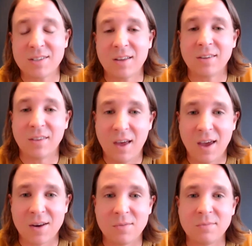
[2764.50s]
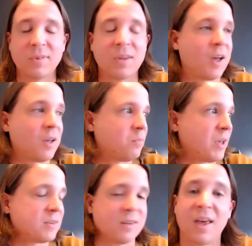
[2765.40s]
that down the line,
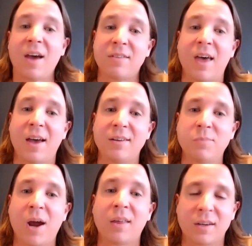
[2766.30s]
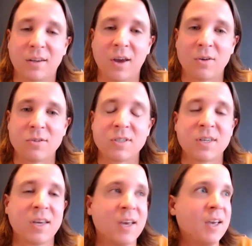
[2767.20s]
based on how that pilot
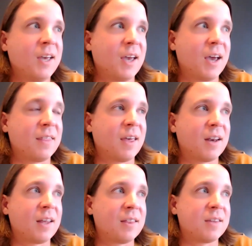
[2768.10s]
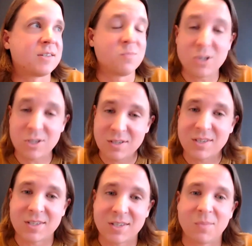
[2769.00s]
goes. And then in the submission
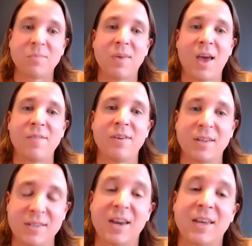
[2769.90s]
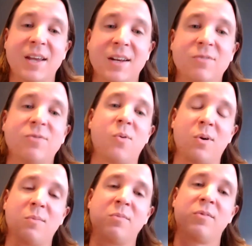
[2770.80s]
system, having a dedicated
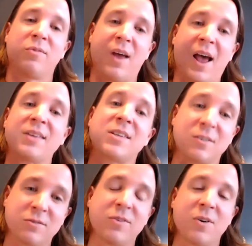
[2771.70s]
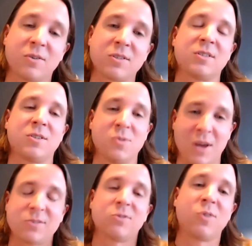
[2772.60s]
form asking folks
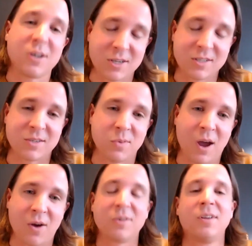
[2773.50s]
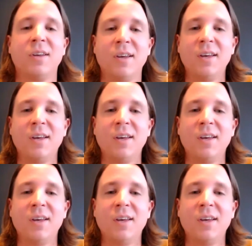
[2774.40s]
to answer questions about